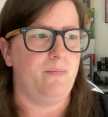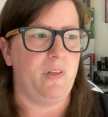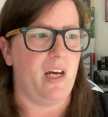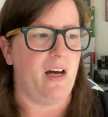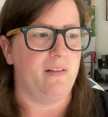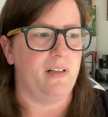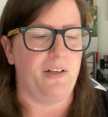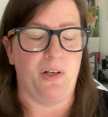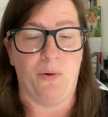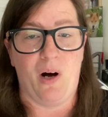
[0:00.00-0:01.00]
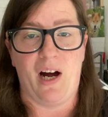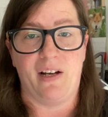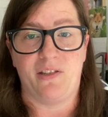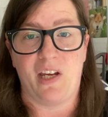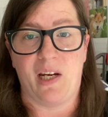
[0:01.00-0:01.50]
Yeah, I don't know why
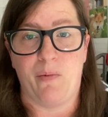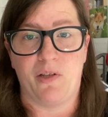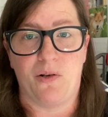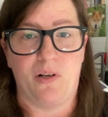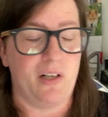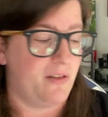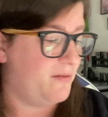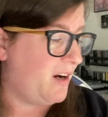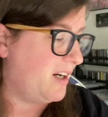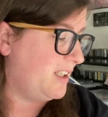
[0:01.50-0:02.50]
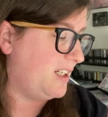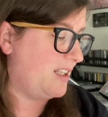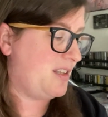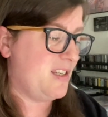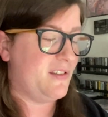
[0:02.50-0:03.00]
it's taking me so long to finally
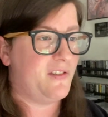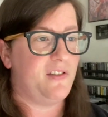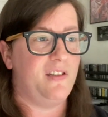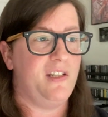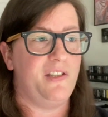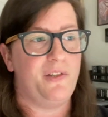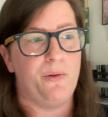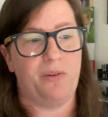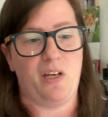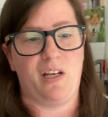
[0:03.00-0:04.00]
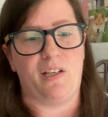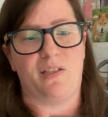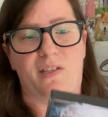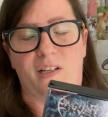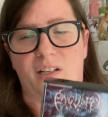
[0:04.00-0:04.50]
get these two
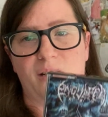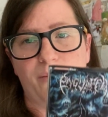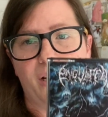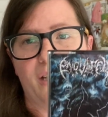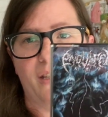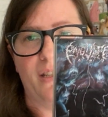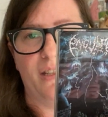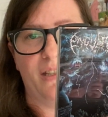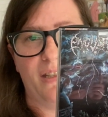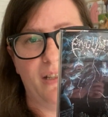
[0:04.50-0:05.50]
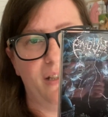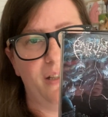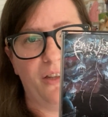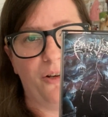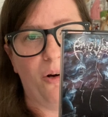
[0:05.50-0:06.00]
things because
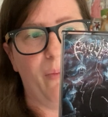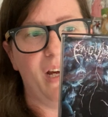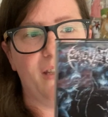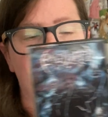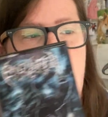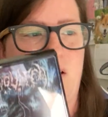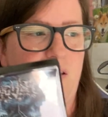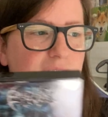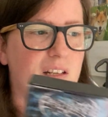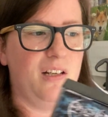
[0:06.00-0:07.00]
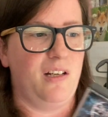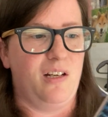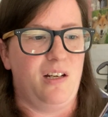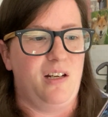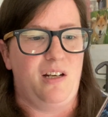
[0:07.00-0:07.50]
they're amazing. And
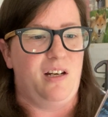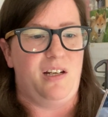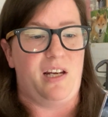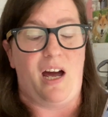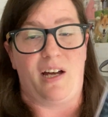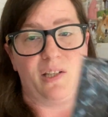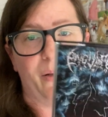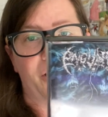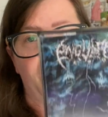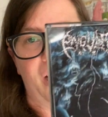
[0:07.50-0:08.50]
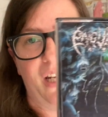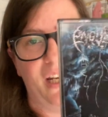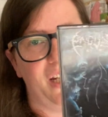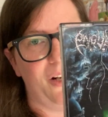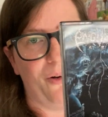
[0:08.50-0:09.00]
yeah, especially,
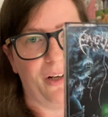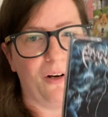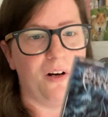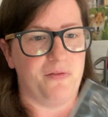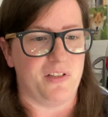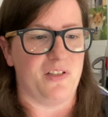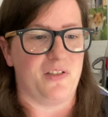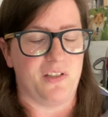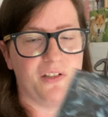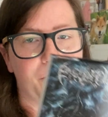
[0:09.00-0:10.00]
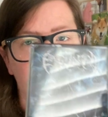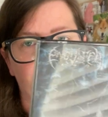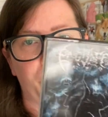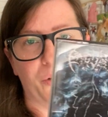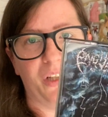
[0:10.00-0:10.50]
Engulfed this is
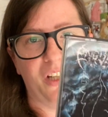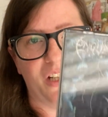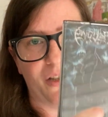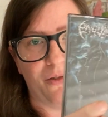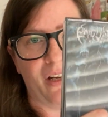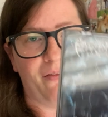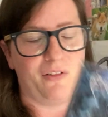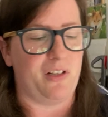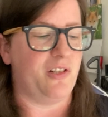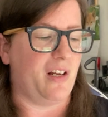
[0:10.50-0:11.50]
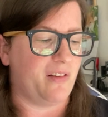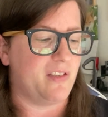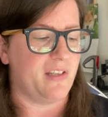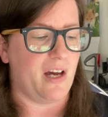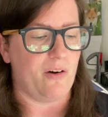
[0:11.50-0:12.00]
really, really good. So definitely check
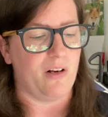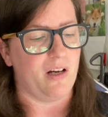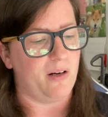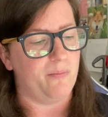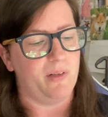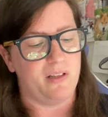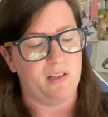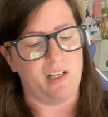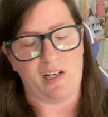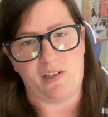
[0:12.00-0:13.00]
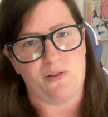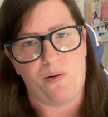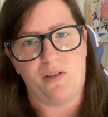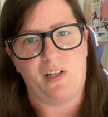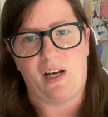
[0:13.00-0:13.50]
this out. And as
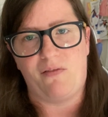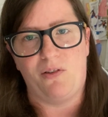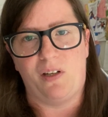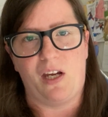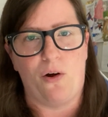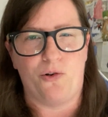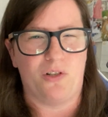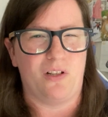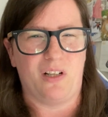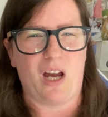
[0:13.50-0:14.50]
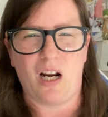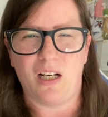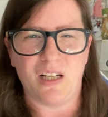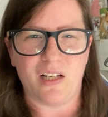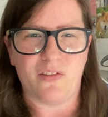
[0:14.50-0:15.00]
always, like, I feel like Chaotian kind
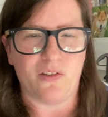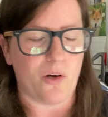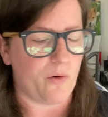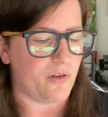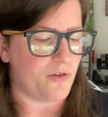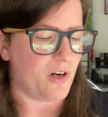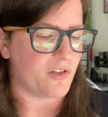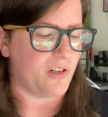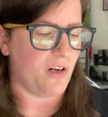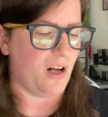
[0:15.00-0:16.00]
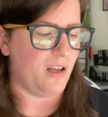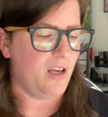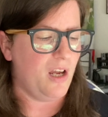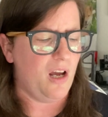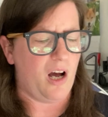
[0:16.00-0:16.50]
of needs no introduction at all.
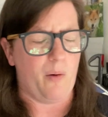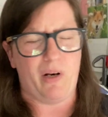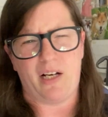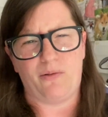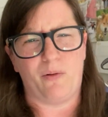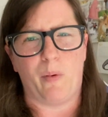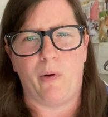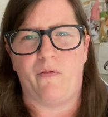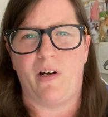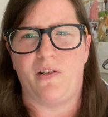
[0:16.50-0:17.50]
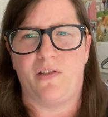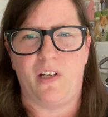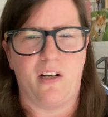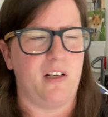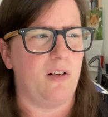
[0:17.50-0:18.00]
And I don't remember if I just
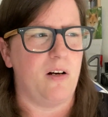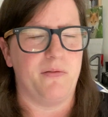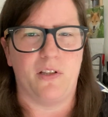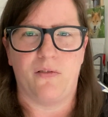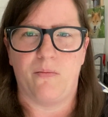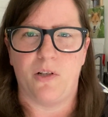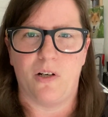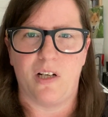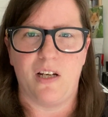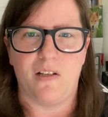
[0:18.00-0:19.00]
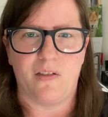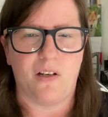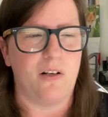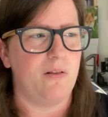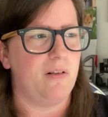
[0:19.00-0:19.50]
said Engulfed is from Turkey.
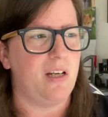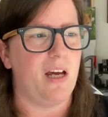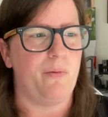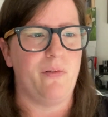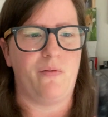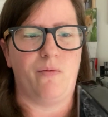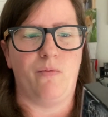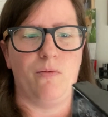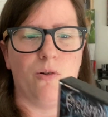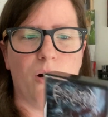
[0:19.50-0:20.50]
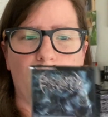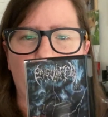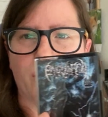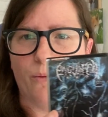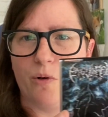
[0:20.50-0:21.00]
So yeah, we're all
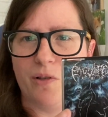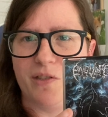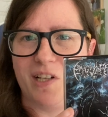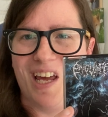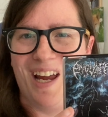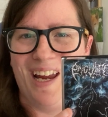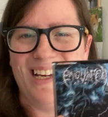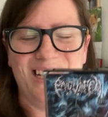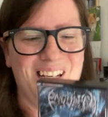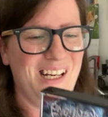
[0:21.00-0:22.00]
over the world today.